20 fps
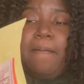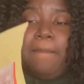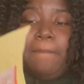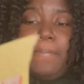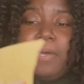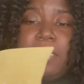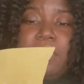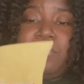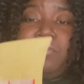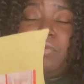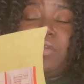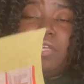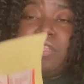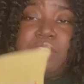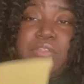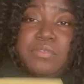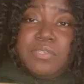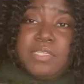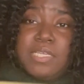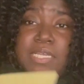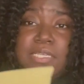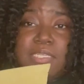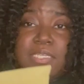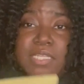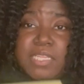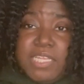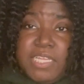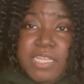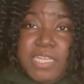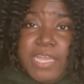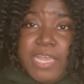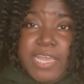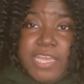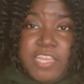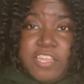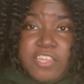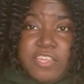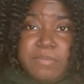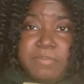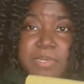but you can use it as a cleaning
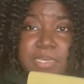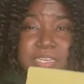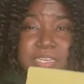agent because